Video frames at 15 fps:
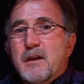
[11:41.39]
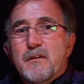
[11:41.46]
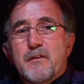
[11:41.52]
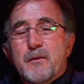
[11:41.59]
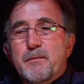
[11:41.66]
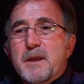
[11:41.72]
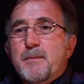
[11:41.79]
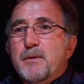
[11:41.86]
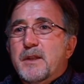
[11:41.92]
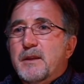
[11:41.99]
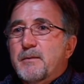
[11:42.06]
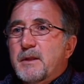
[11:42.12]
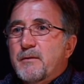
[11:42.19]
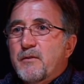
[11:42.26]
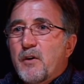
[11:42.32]
for people that
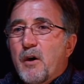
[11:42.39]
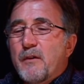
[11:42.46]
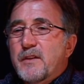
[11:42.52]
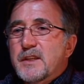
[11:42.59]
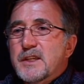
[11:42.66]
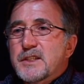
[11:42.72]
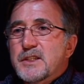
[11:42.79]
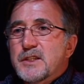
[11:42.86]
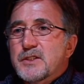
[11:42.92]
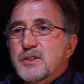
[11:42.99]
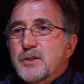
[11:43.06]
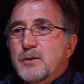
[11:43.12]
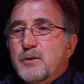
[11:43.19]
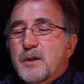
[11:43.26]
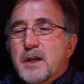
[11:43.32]
have been involved in this
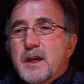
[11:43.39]
issue,